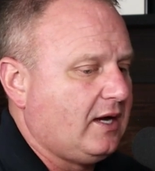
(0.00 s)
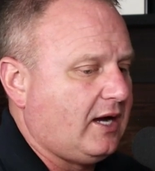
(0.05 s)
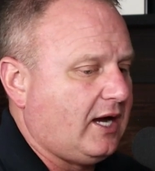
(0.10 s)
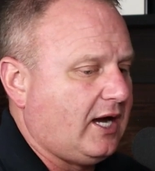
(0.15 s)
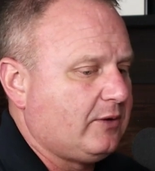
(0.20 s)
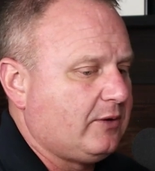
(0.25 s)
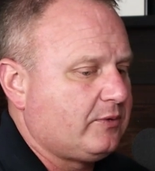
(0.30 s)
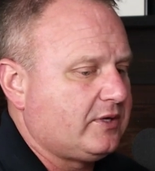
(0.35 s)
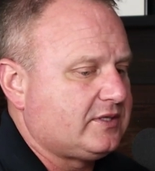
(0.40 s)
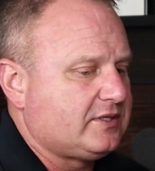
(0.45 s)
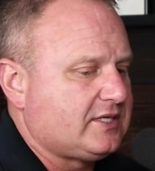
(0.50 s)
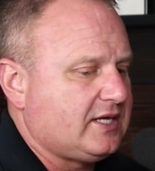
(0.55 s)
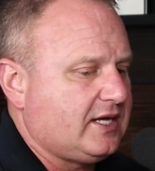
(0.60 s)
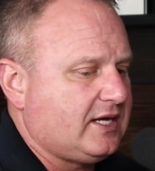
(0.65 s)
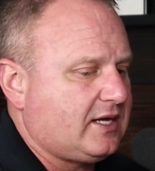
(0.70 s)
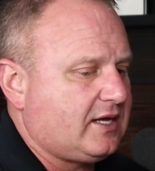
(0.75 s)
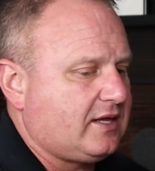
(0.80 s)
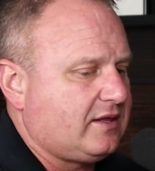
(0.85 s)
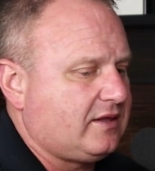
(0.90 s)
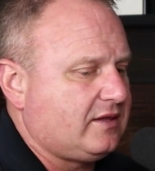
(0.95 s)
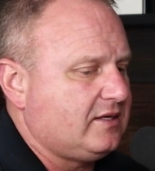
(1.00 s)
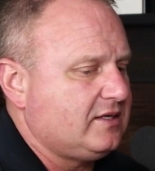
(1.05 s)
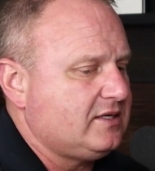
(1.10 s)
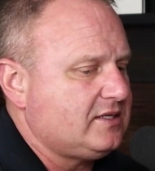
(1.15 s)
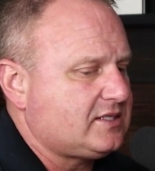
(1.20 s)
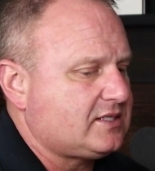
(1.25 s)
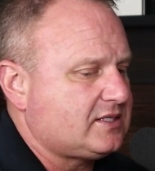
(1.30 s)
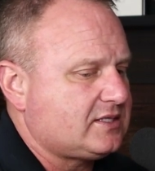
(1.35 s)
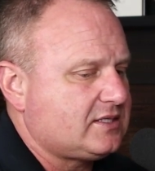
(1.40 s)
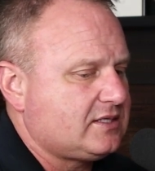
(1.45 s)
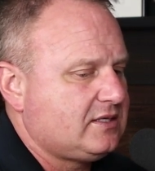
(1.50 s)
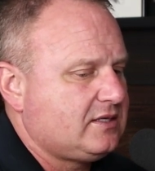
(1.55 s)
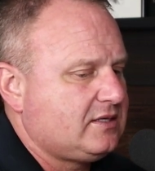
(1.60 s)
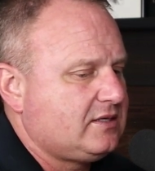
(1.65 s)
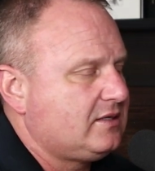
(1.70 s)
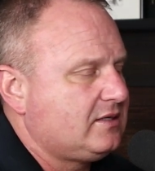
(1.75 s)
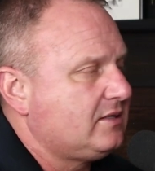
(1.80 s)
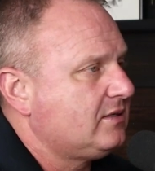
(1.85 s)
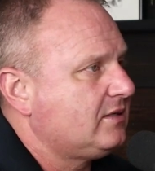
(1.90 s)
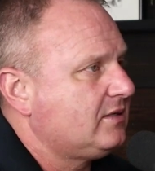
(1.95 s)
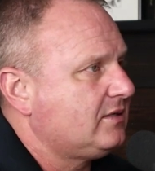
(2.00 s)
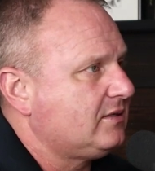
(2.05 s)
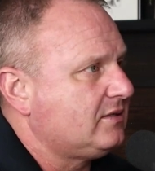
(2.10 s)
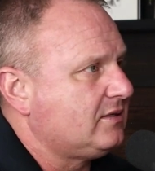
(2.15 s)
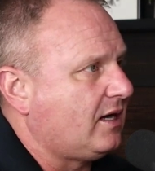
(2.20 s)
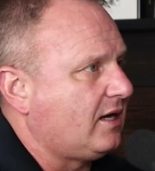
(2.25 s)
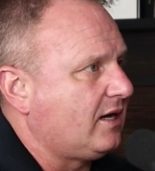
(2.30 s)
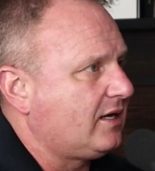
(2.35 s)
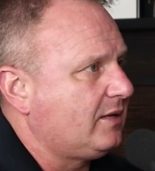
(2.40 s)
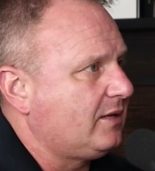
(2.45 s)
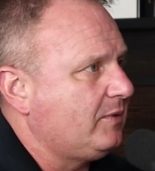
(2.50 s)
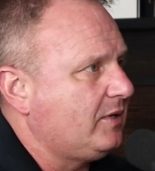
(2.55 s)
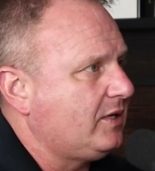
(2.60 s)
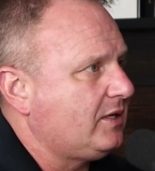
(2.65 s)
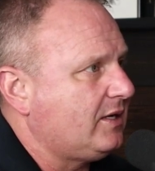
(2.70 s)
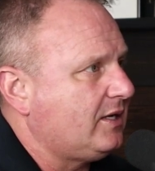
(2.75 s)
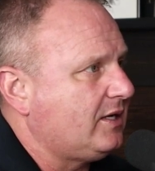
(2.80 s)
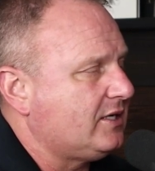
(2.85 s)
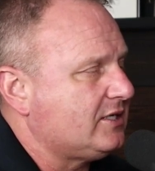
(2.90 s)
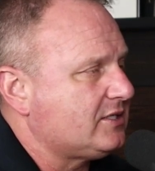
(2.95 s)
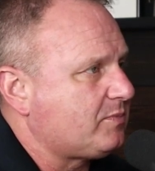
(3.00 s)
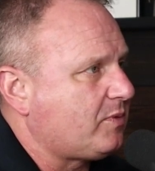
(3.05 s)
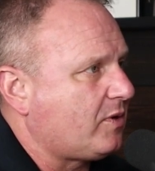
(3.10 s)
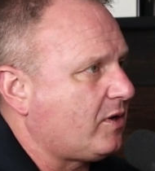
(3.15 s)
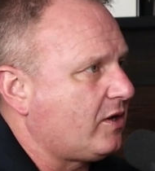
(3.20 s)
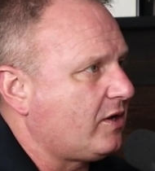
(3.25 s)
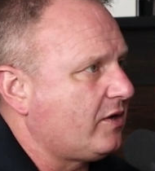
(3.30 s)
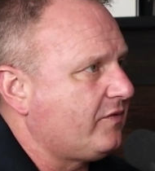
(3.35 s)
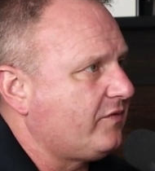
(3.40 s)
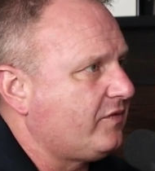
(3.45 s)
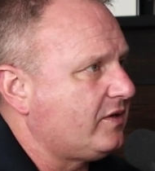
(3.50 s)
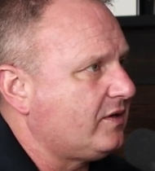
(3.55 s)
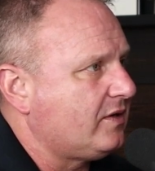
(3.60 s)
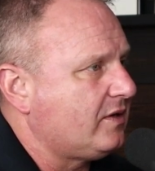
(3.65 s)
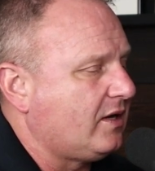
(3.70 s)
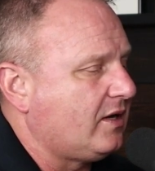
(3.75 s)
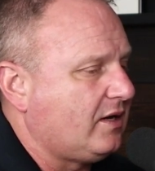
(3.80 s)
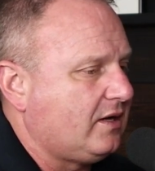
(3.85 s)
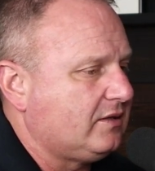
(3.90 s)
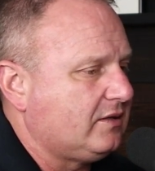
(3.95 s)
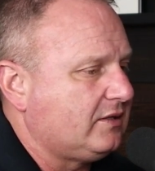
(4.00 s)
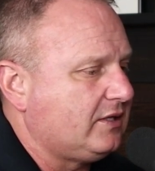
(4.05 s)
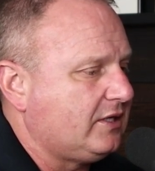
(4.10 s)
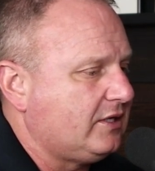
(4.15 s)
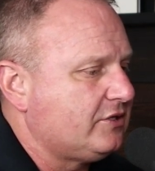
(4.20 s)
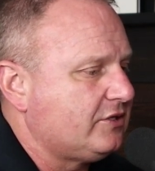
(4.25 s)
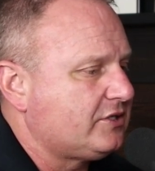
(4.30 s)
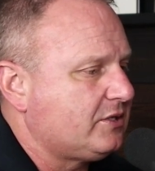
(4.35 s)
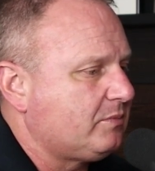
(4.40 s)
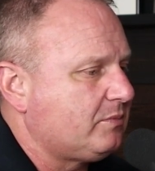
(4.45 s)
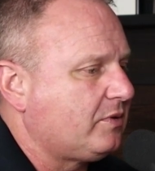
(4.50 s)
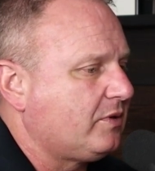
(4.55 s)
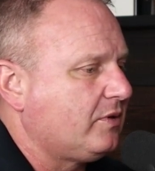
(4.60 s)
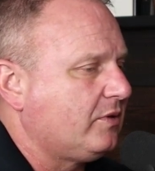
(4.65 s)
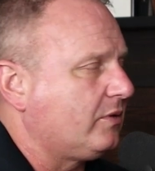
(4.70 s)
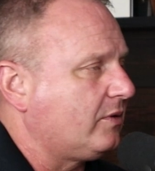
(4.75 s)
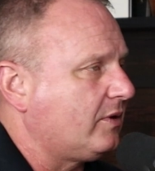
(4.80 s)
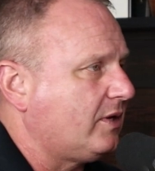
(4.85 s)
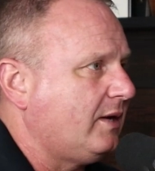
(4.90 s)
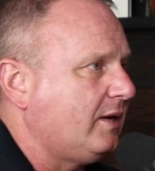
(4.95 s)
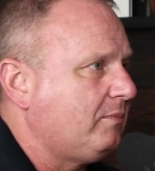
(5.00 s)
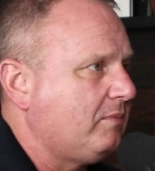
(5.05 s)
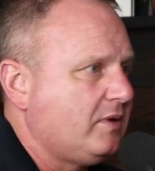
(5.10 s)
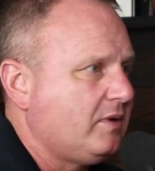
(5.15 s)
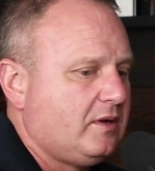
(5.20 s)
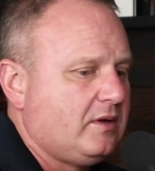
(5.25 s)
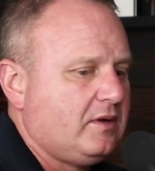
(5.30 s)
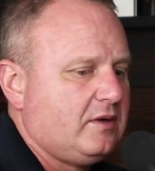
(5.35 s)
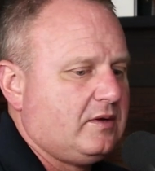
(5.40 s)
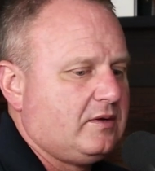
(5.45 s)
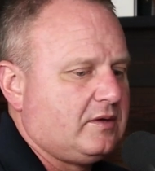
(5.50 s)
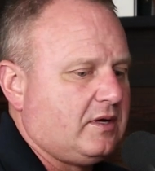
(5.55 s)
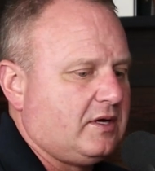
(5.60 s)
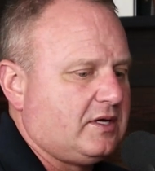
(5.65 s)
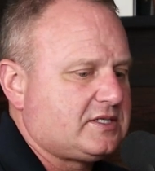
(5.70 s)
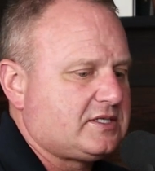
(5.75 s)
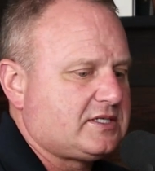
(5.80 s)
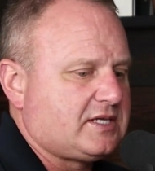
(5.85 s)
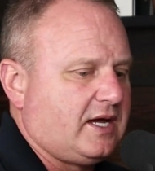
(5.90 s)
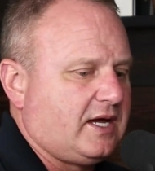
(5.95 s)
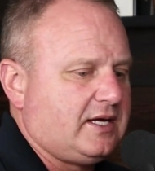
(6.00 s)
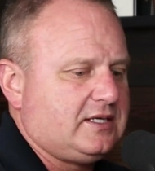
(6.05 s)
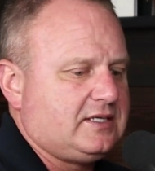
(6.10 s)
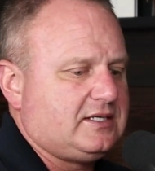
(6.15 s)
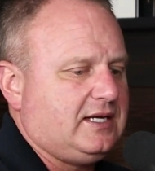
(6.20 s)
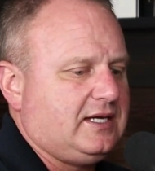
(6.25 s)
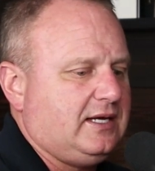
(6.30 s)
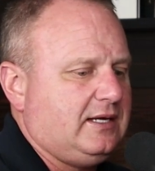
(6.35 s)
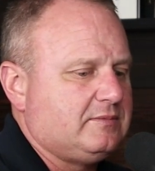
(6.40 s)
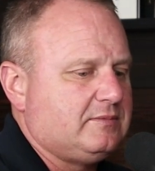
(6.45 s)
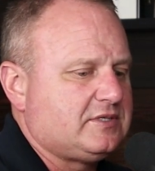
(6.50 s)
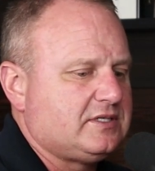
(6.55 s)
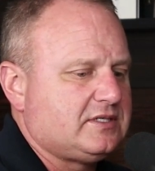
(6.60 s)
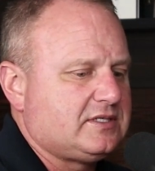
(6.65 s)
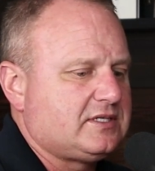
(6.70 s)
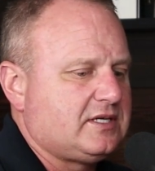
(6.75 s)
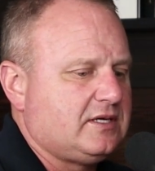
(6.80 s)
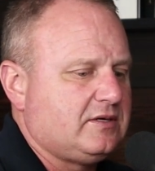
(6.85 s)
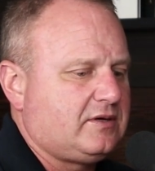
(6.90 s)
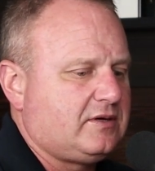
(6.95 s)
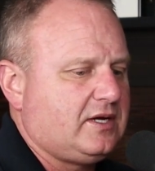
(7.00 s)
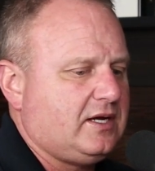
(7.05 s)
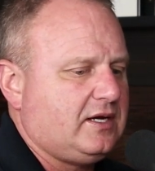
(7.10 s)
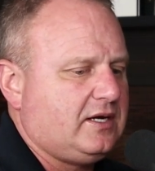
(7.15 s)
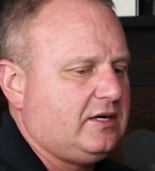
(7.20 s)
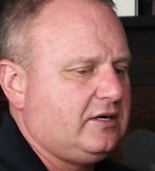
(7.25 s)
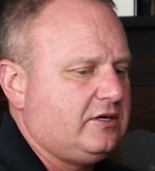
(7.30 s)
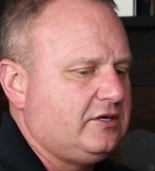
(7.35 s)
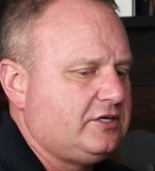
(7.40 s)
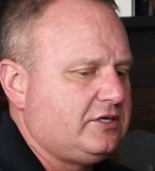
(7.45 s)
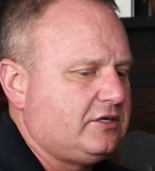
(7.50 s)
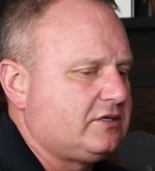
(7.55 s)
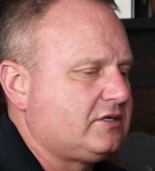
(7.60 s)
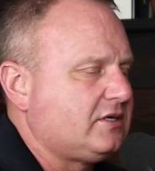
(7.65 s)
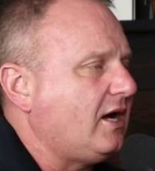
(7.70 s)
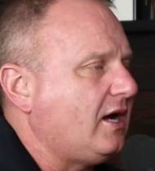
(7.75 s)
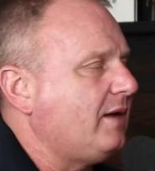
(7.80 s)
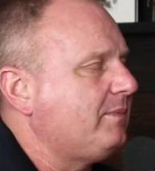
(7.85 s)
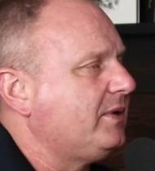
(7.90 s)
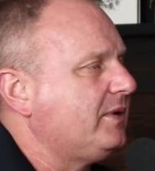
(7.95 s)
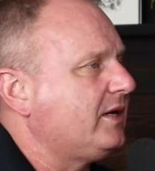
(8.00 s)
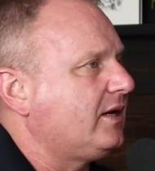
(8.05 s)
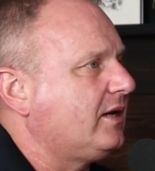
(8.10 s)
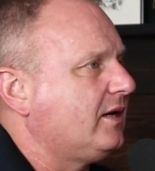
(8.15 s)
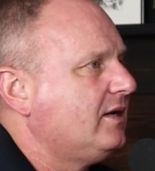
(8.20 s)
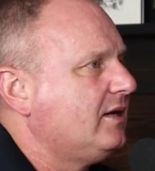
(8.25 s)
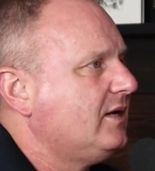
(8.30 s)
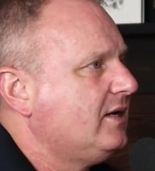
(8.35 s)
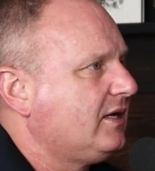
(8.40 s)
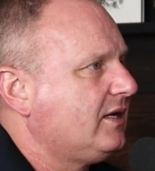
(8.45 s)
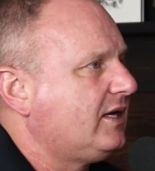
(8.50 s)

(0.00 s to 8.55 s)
I want to take this document and as part of a leadership program, assign teams and say, okay, here's your topic. Yeah.